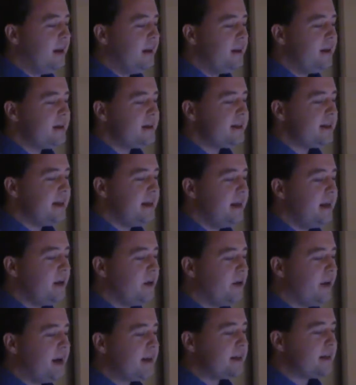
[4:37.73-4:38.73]
This
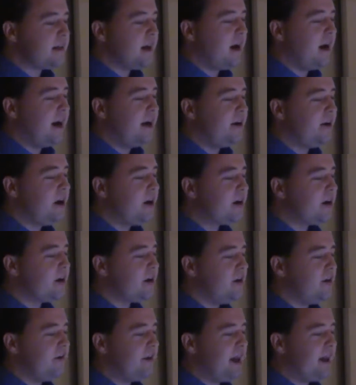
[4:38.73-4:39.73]
integrates a
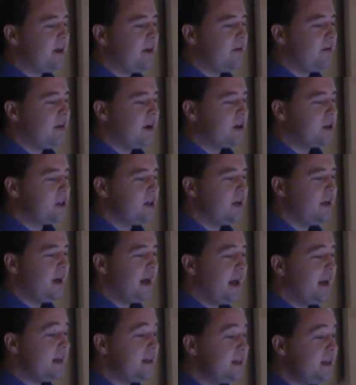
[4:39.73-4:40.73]
hierarchical value
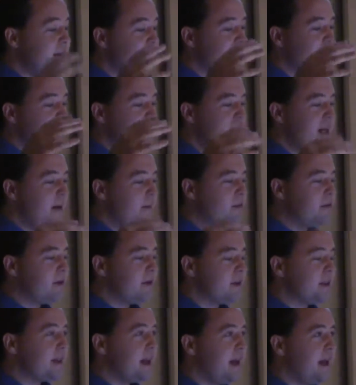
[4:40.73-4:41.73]
function at different
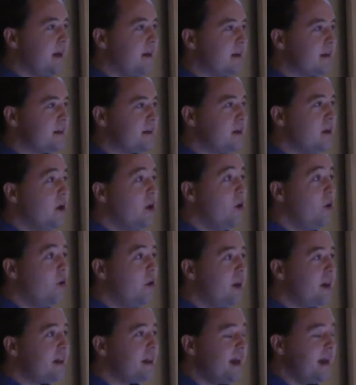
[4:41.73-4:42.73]
temporal scales
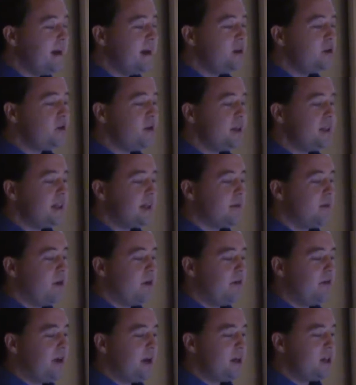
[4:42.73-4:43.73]
with an intrinsic
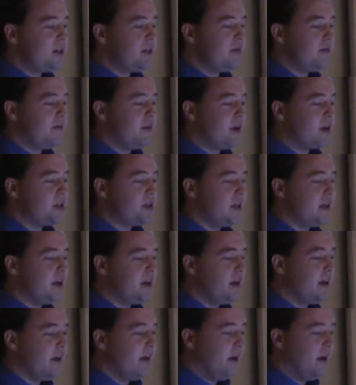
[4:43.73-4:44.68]
motivation function